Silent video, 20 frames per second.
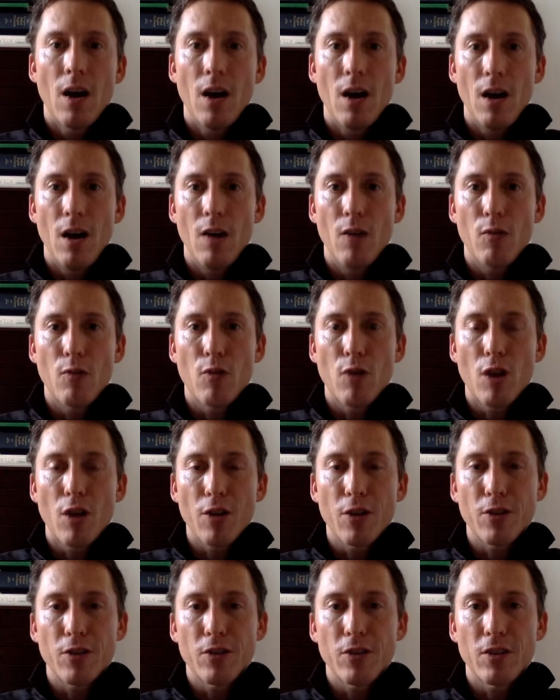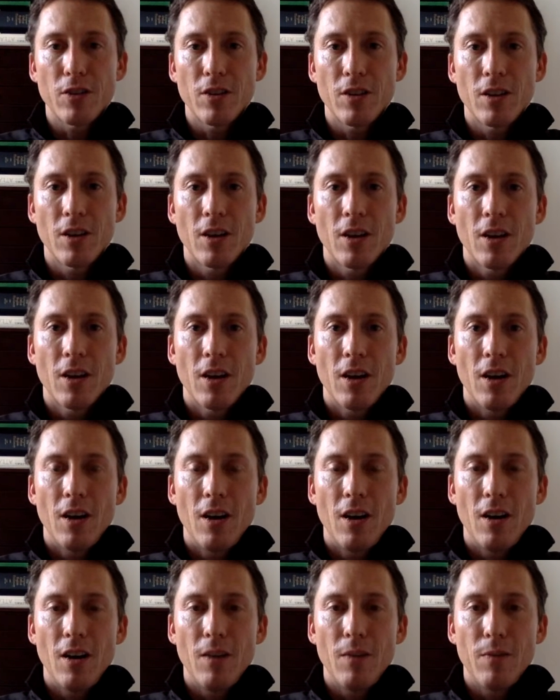uh, rather than
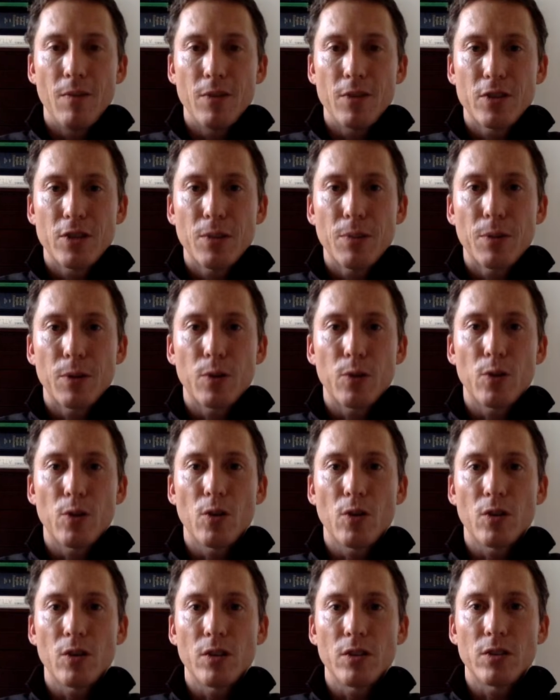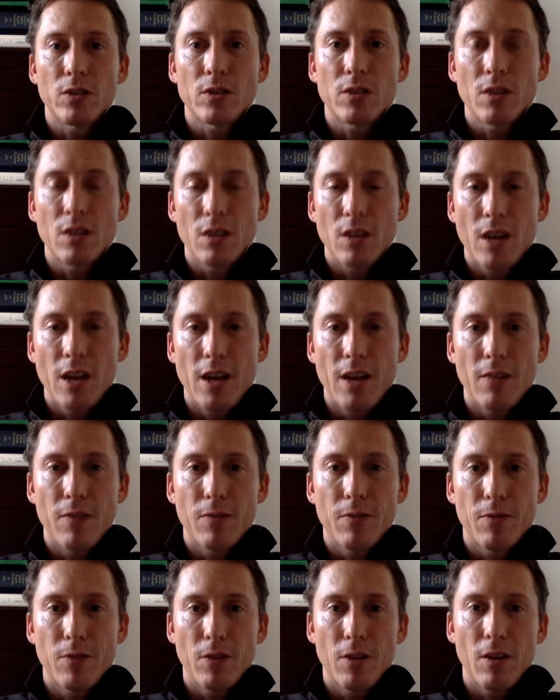um, the typical yogurts that have
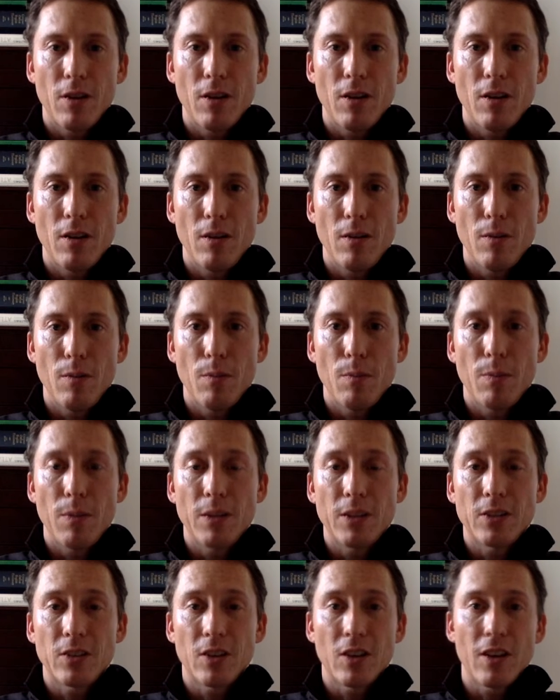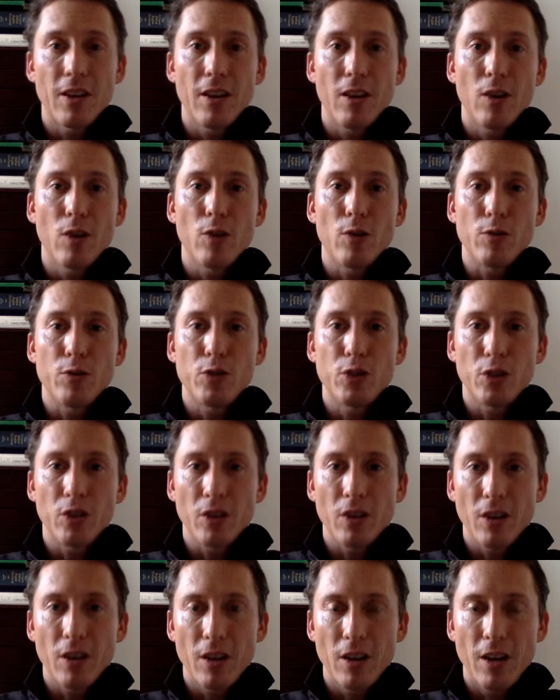uh, basically a lot of
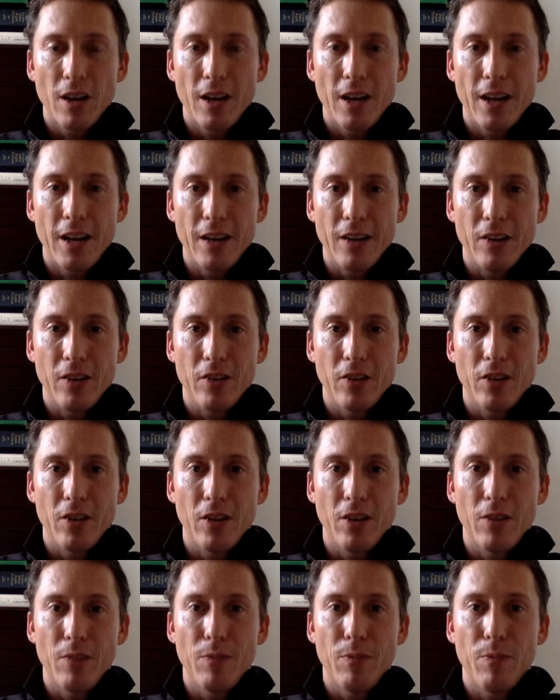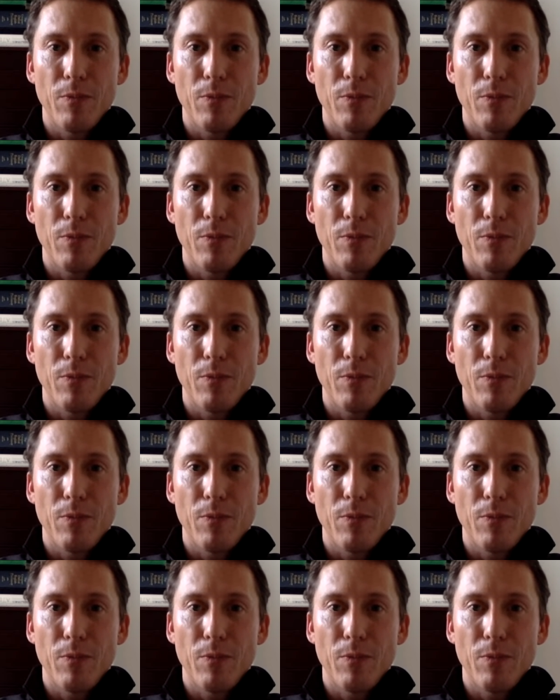sugar and um,